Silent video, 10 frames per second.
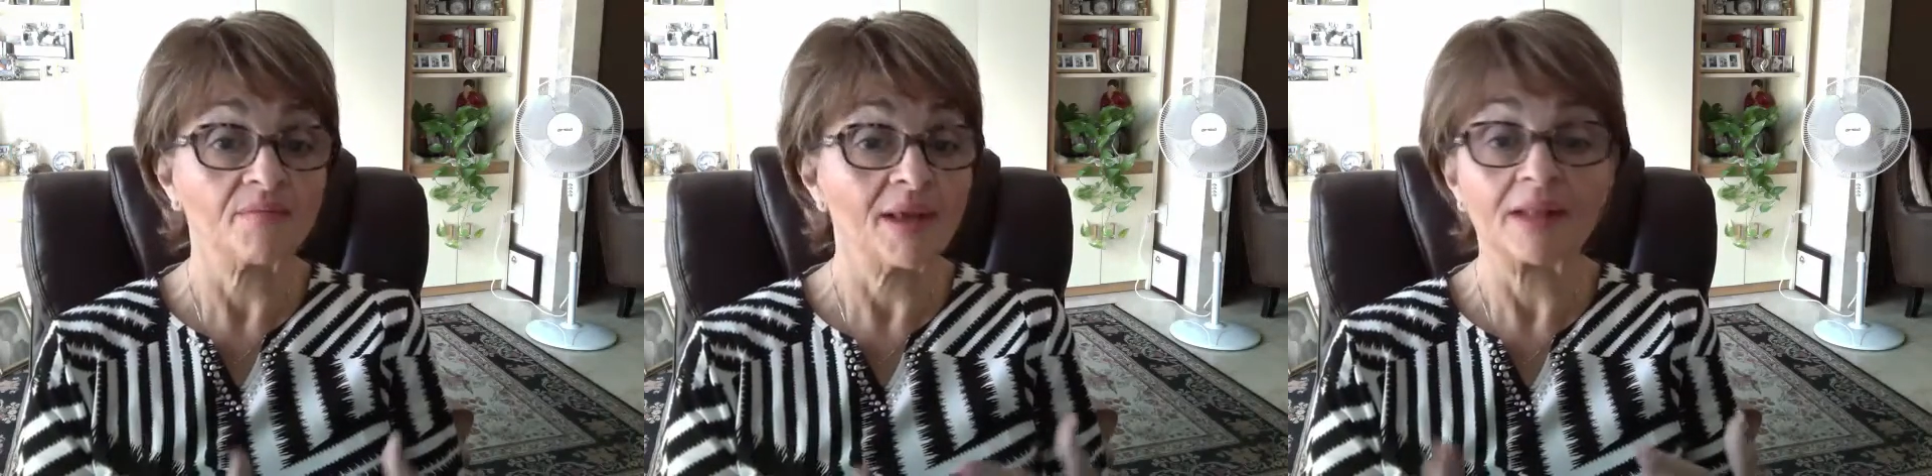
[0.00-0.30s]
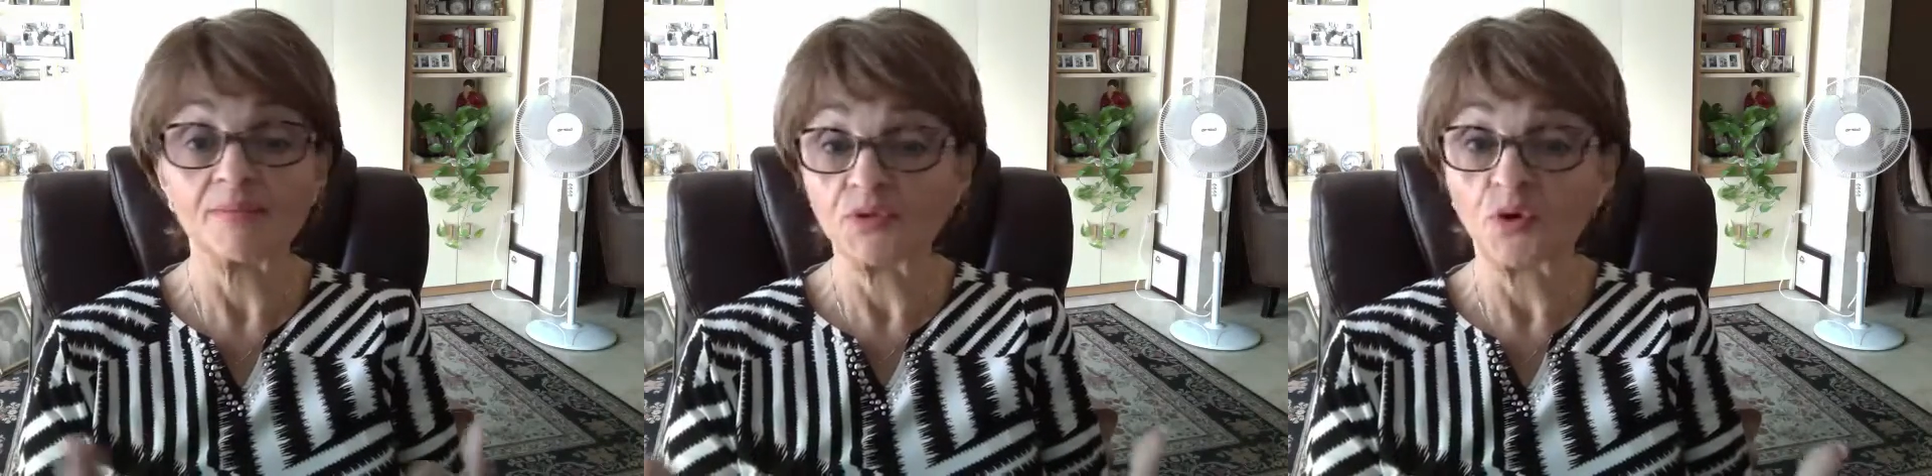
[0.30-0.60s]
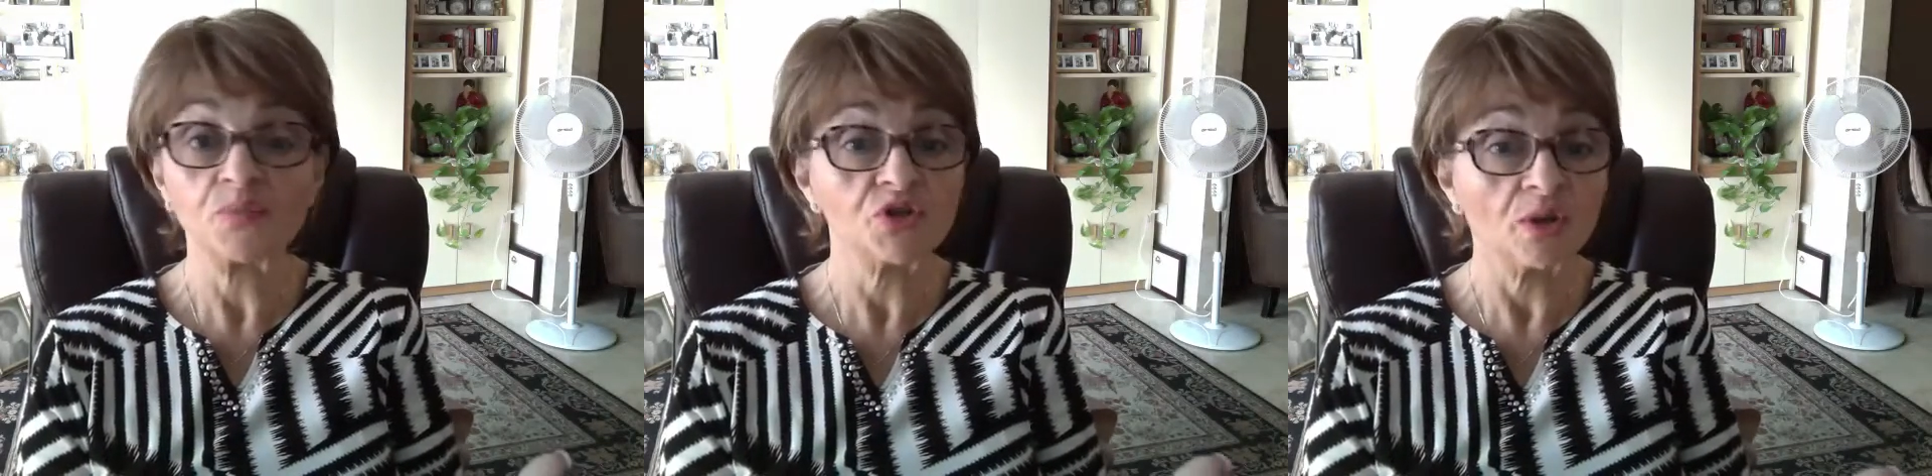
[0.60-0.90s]

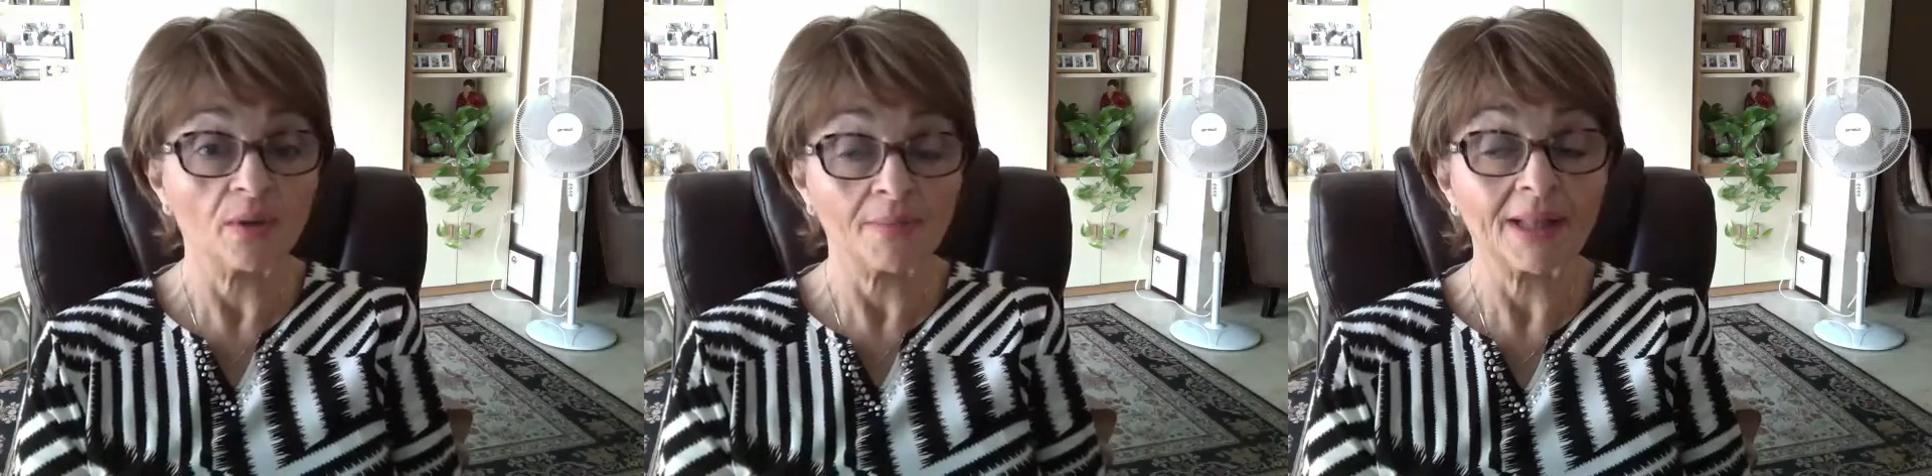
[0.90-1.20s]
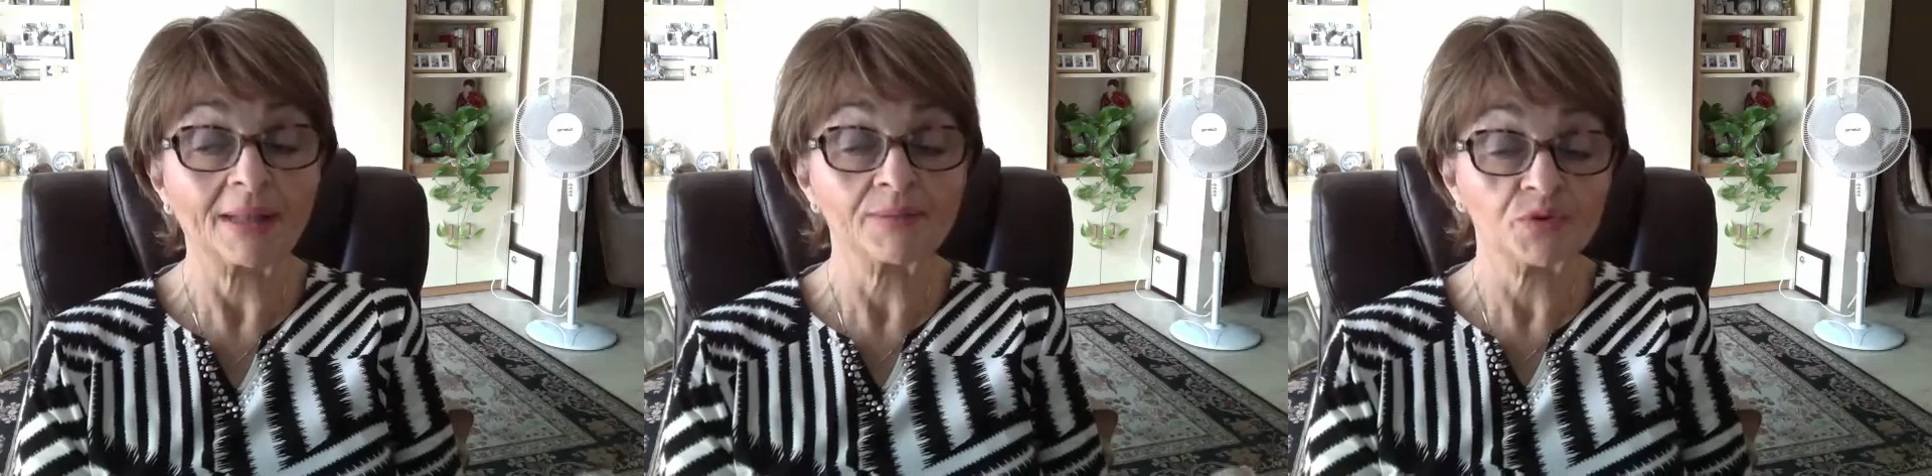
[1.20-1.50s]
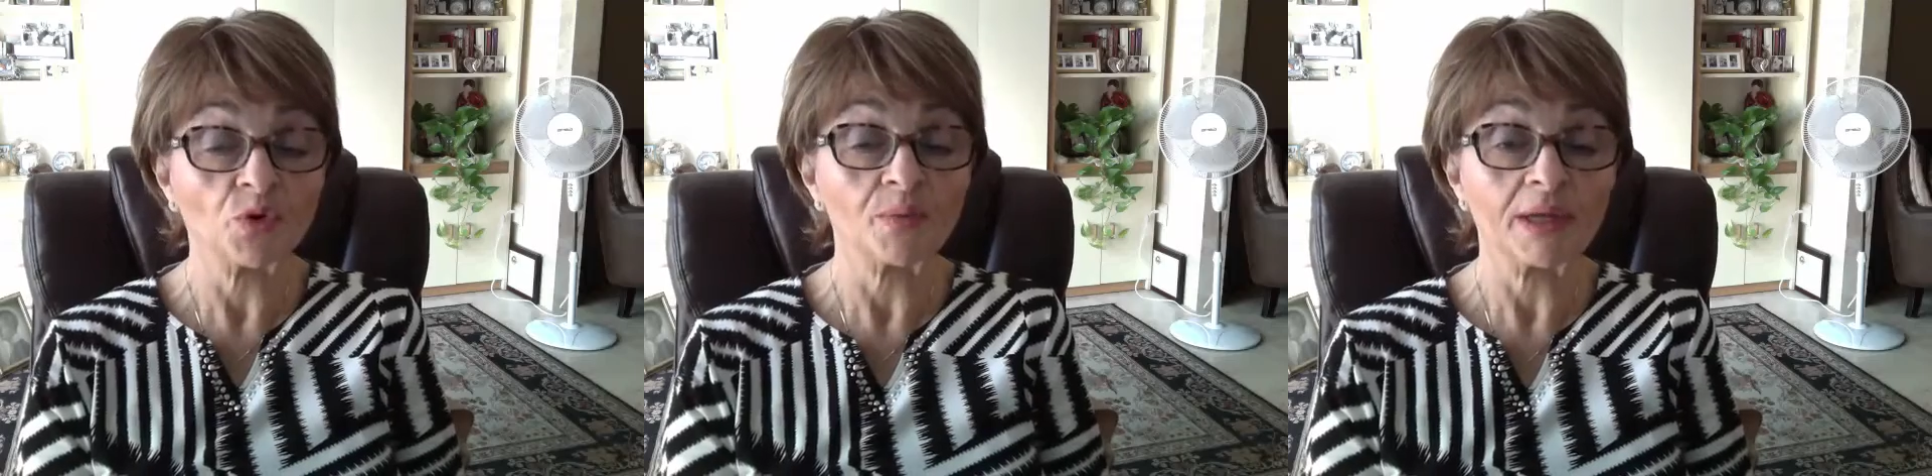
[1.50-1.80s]

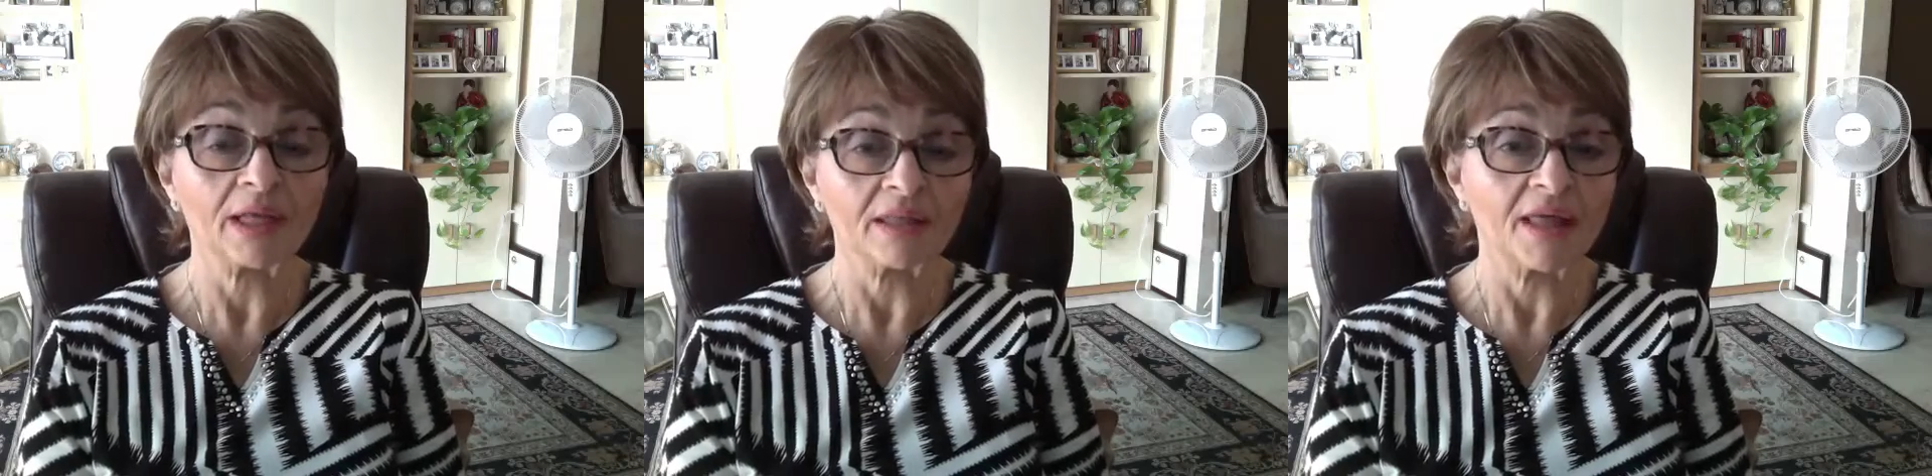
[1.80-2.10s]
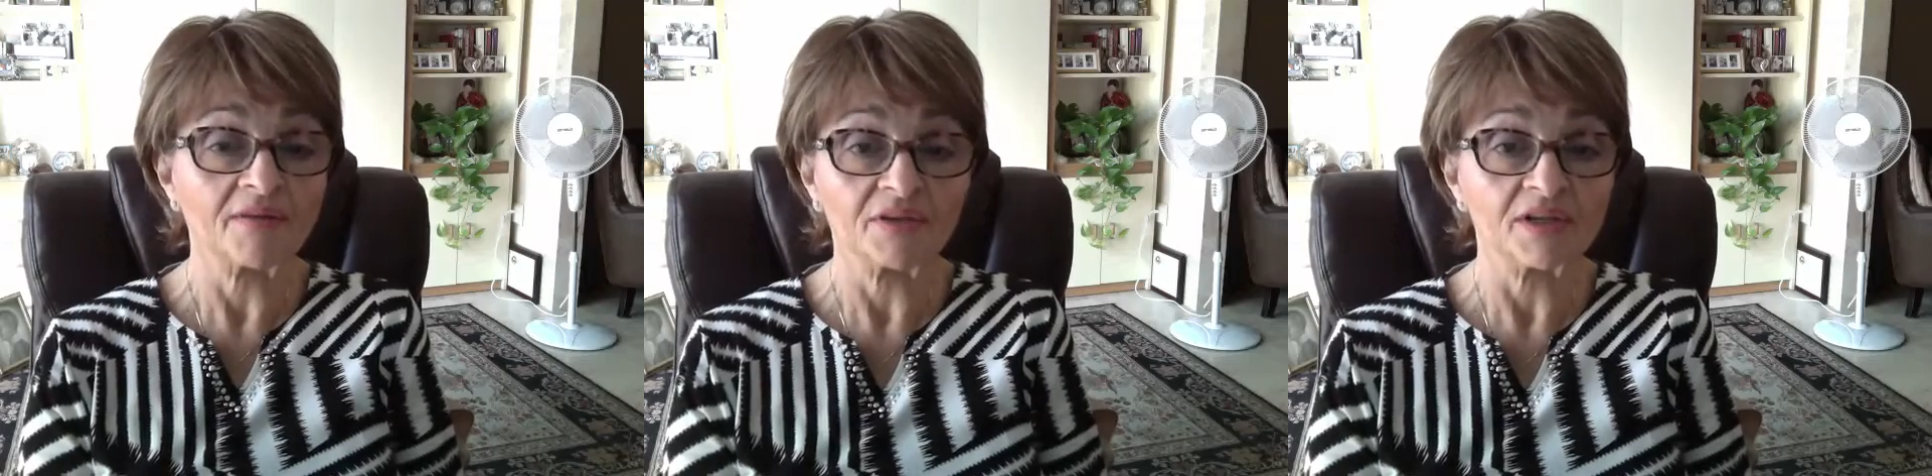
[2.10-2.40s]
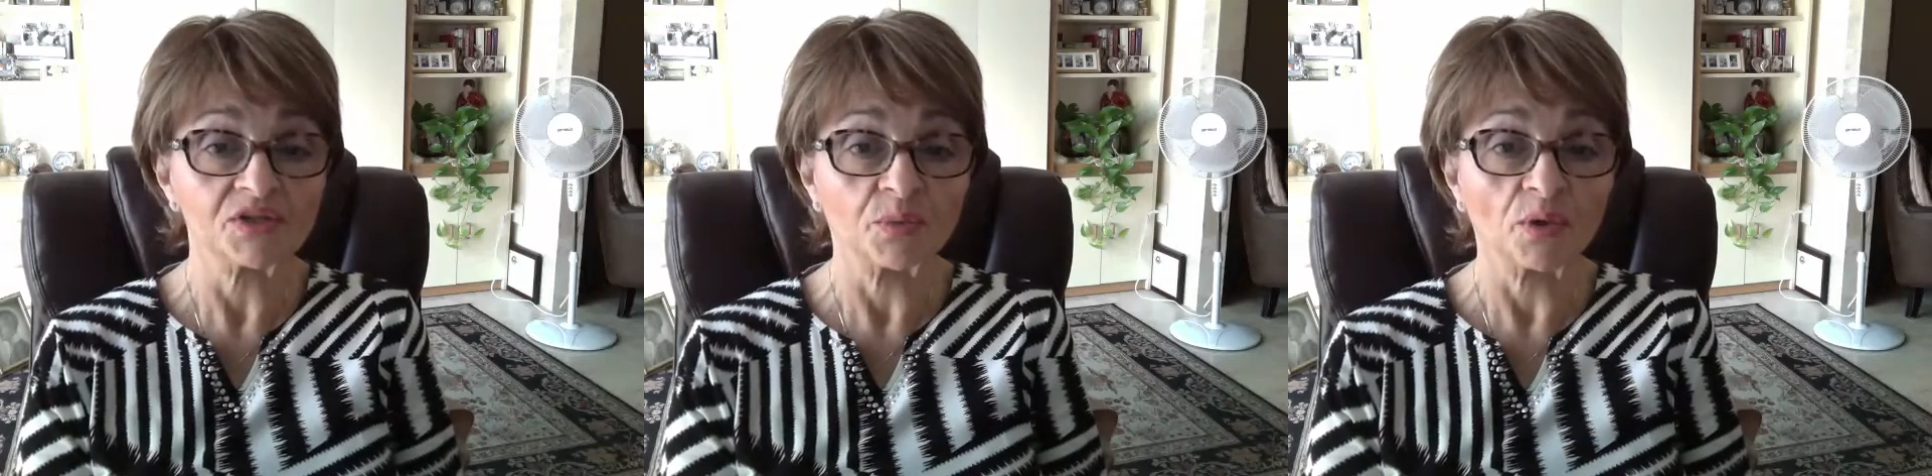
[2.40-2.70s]
malabsorbing a lot of it,
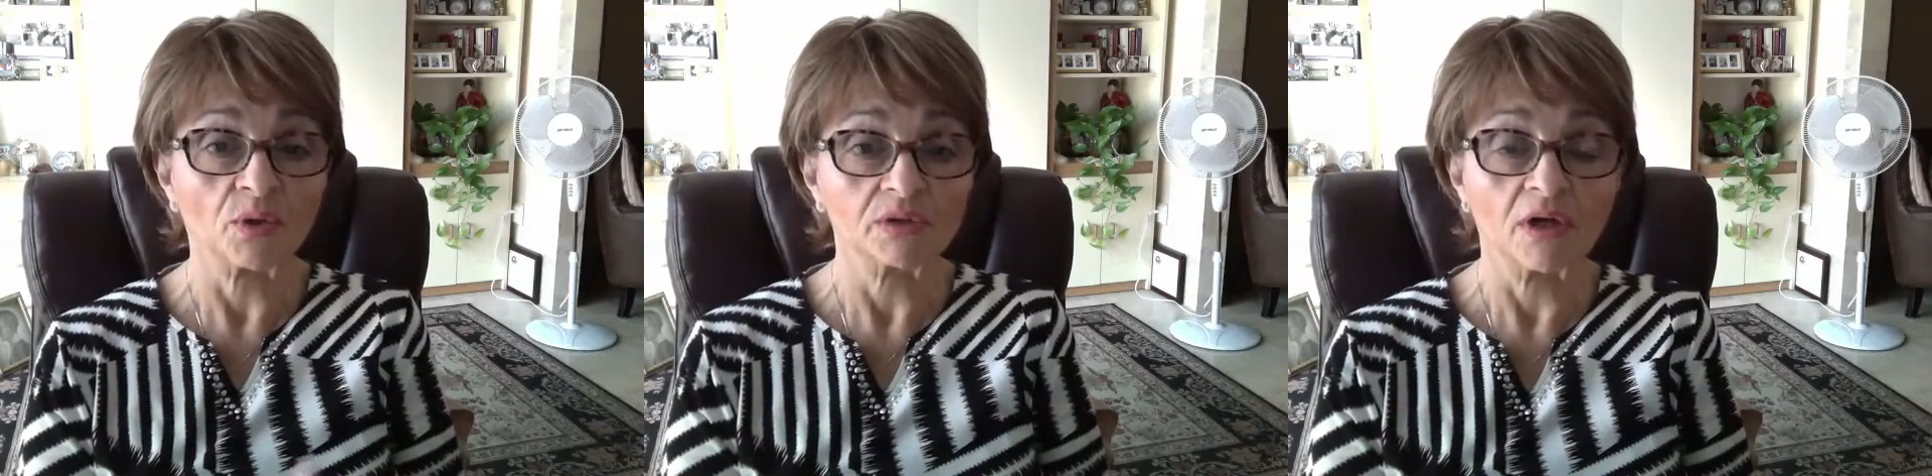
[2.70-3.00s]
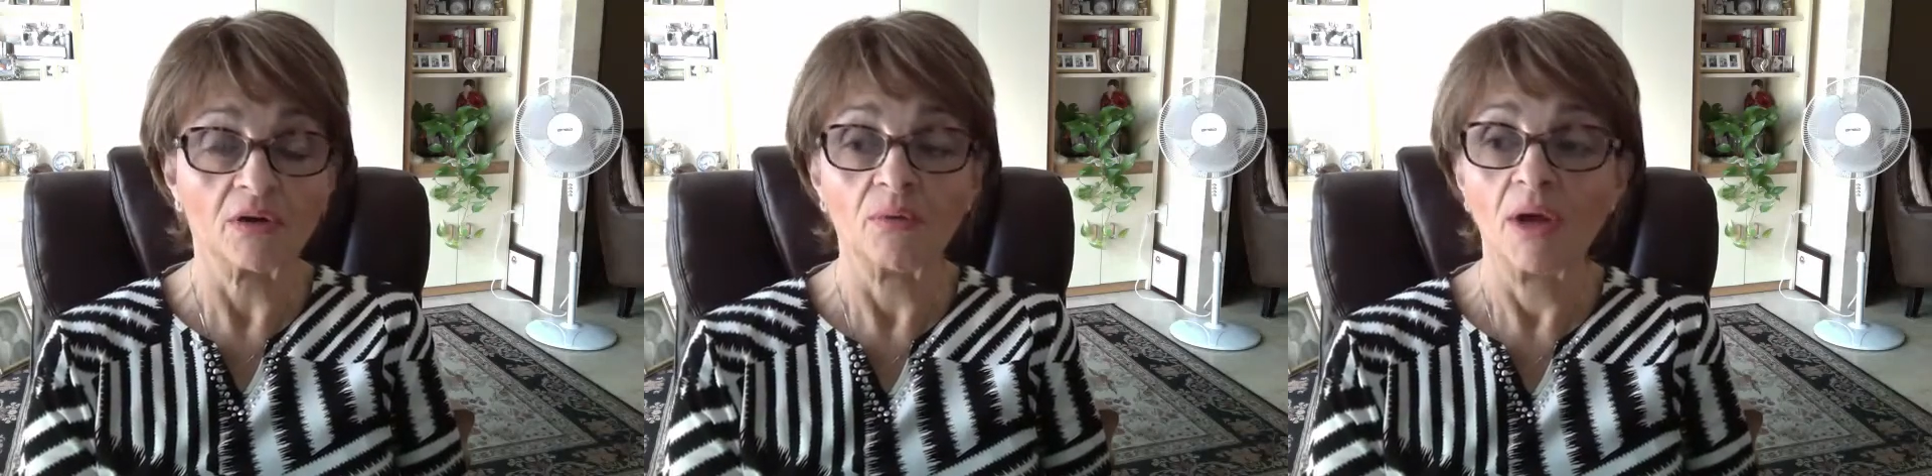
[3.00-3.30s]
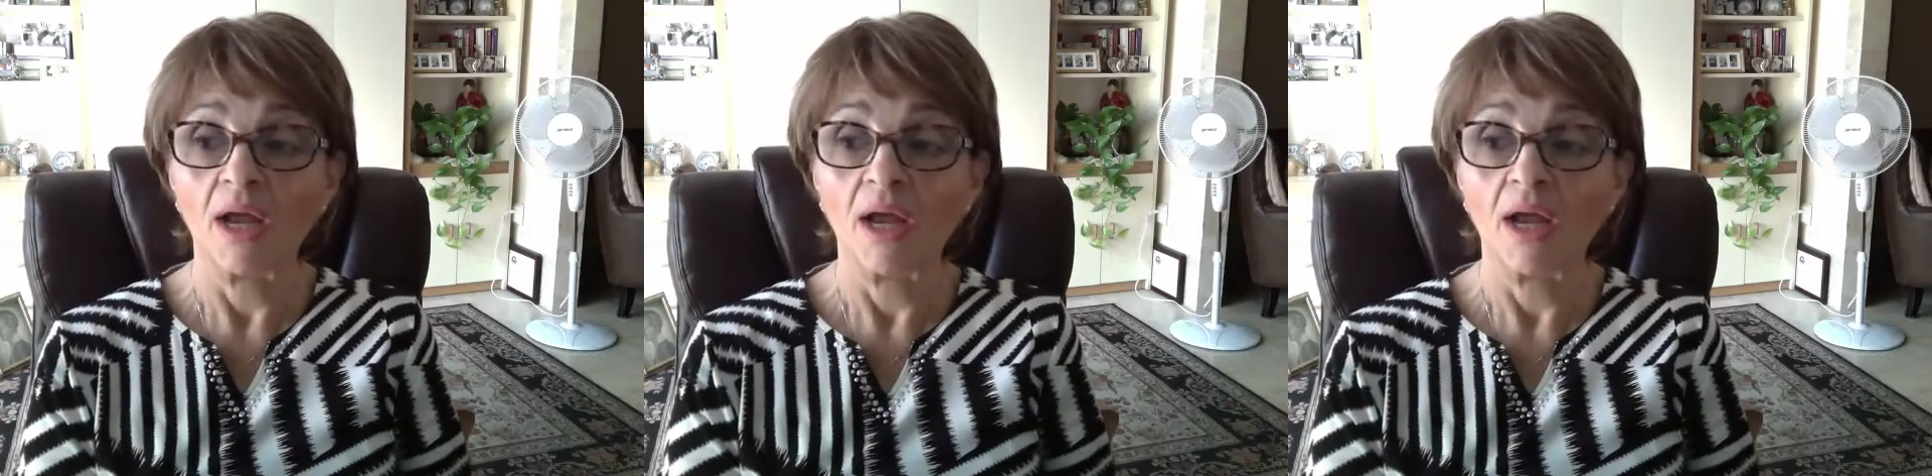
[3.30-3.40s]
as we all know.